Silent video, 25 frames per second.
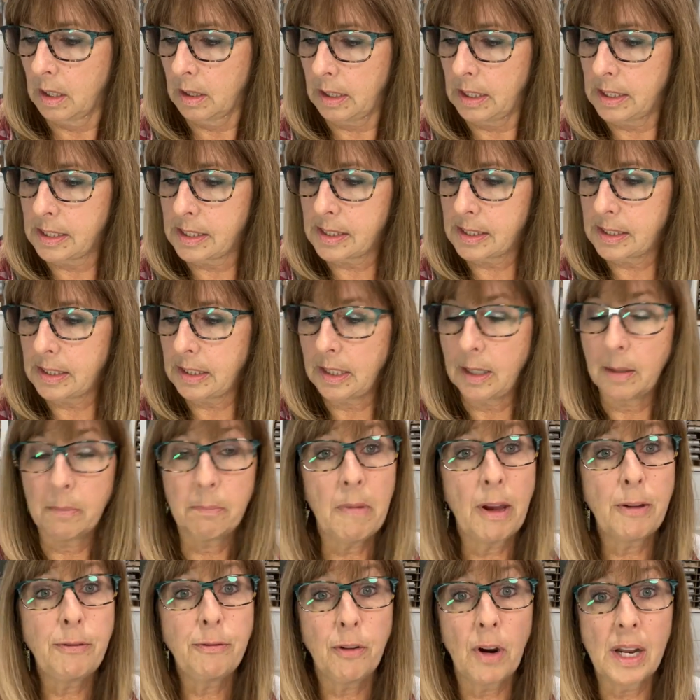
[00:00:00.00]
Let's see.
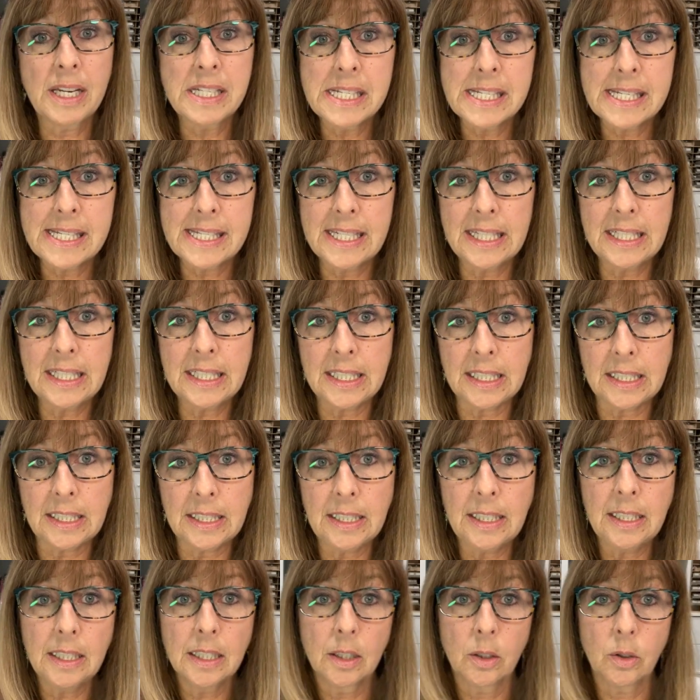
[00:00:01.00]
My friend
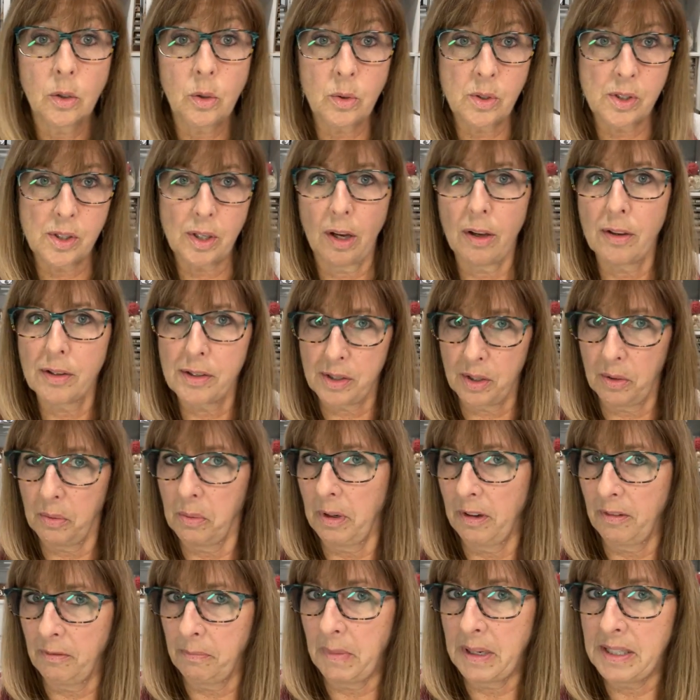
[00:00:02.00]
Cindy, who's also
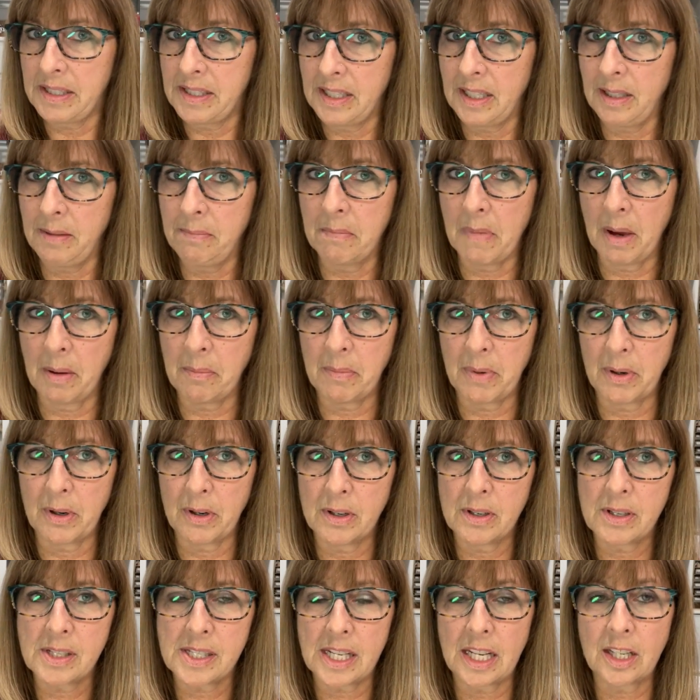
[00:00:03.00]
one of my team
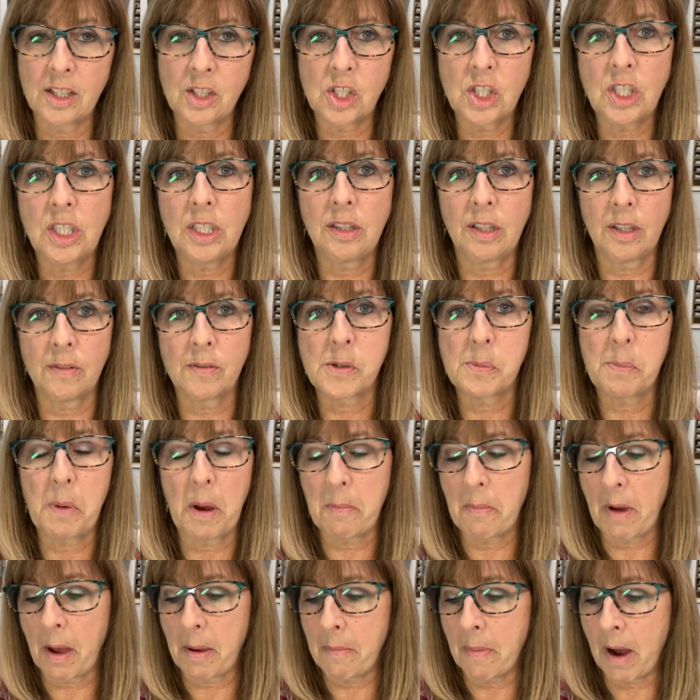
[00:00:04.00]
members, and she lives by
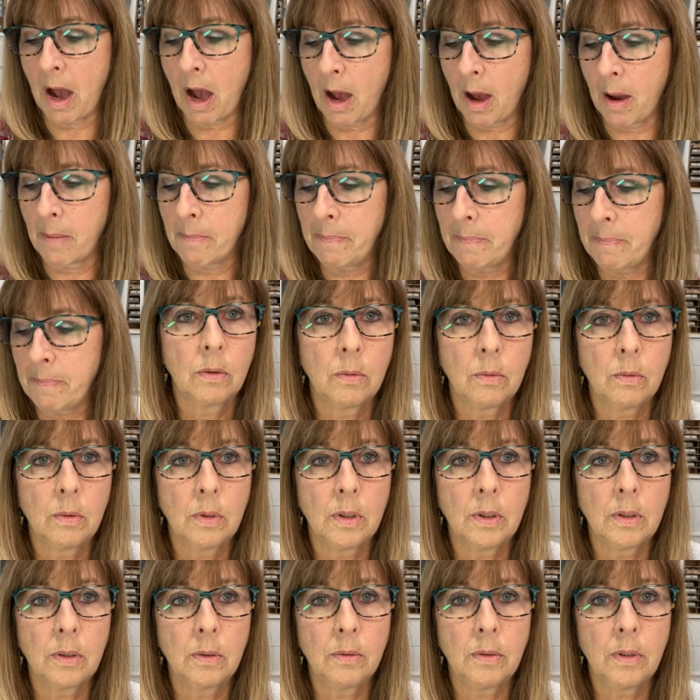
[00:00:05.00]
my mom.
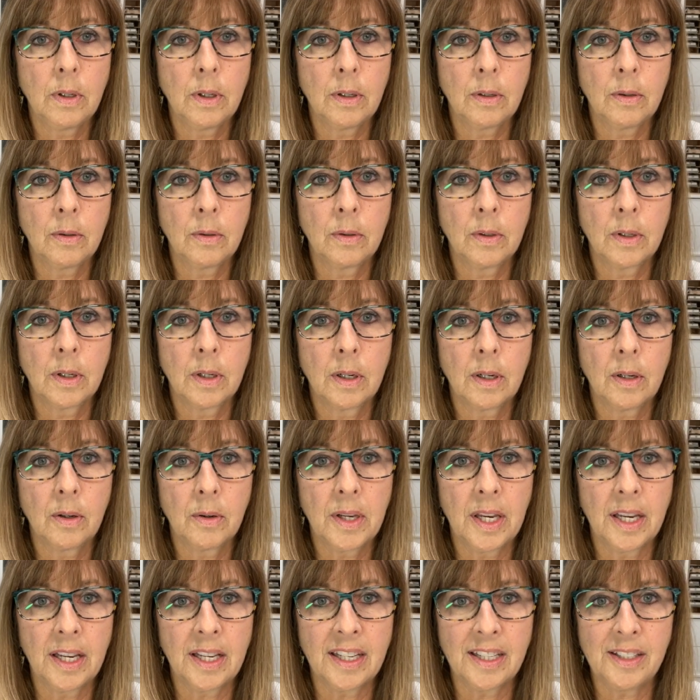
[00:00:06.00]
Whoa, no.
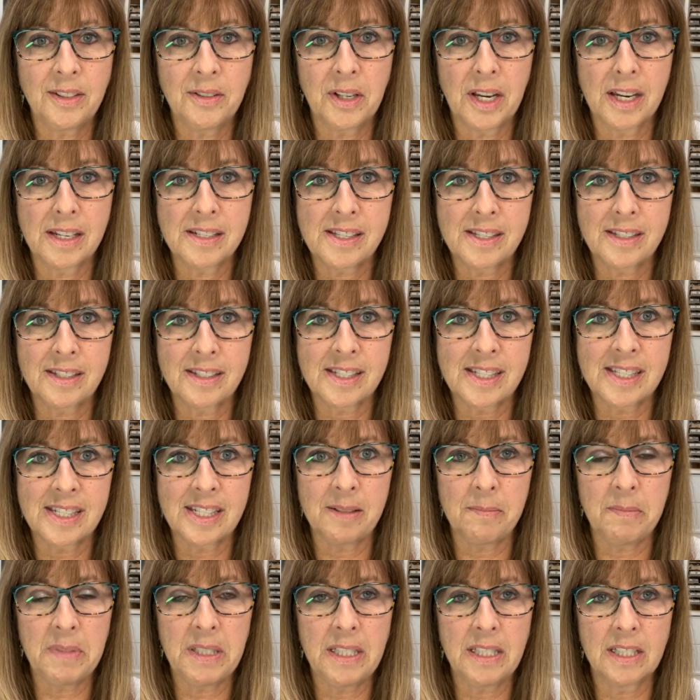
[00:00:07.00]
Okay, can you guys still
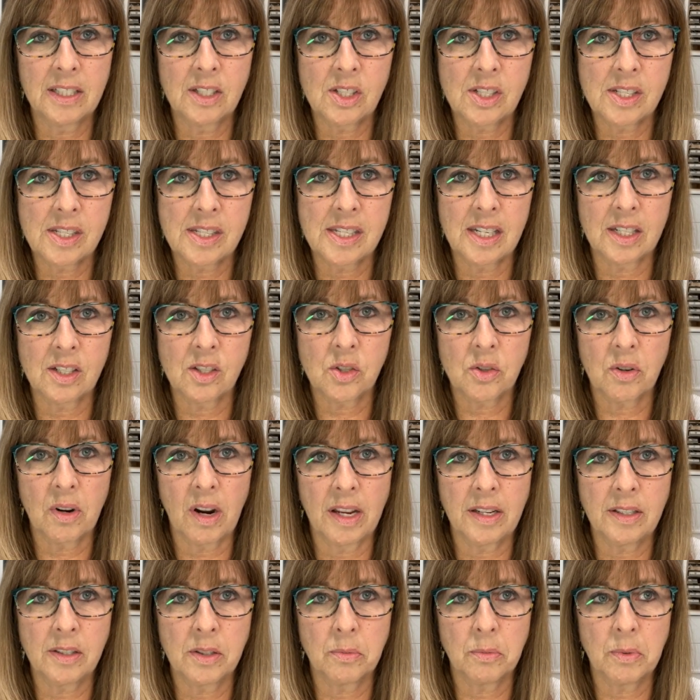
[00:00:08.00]
see me? It just said
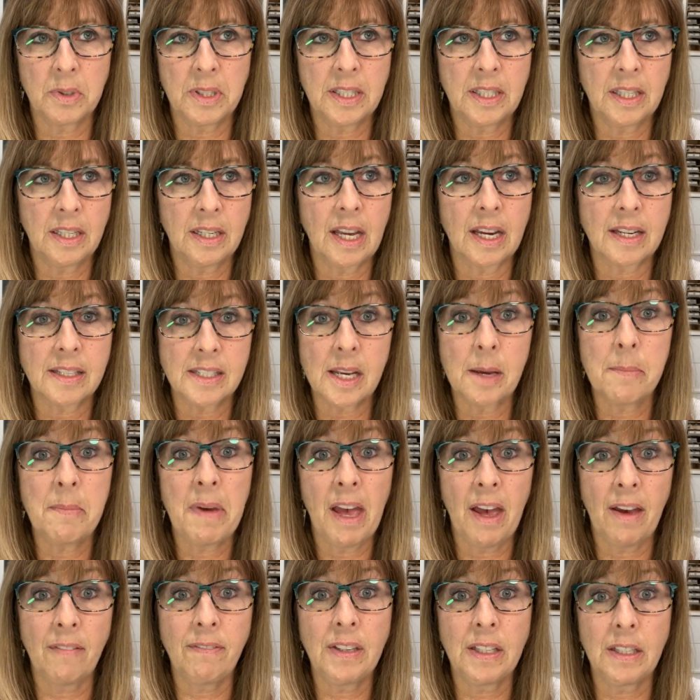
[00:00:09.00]
trying to reconnect. I'm
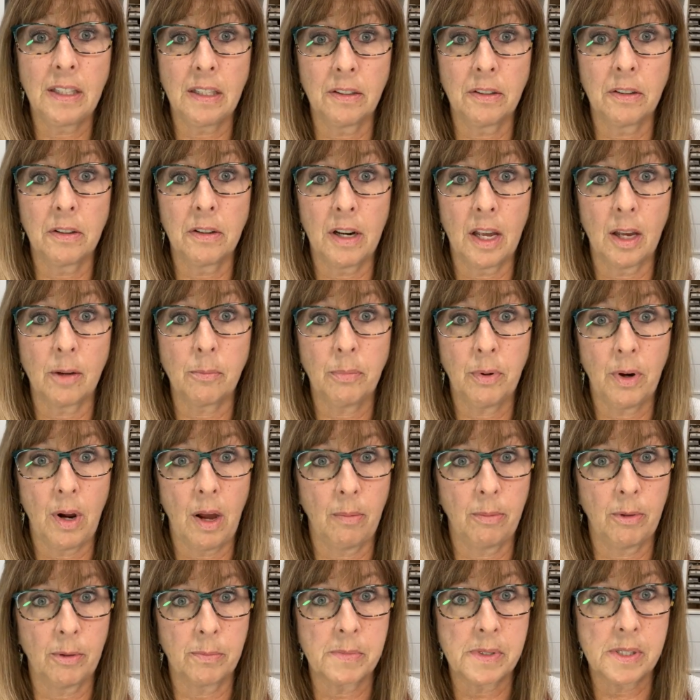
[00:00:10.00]
having internet
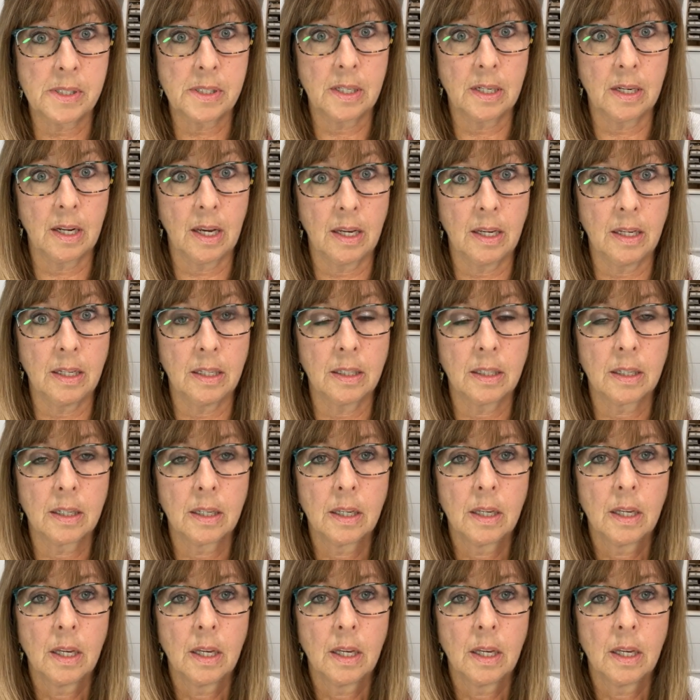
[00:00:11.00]
problems tonight.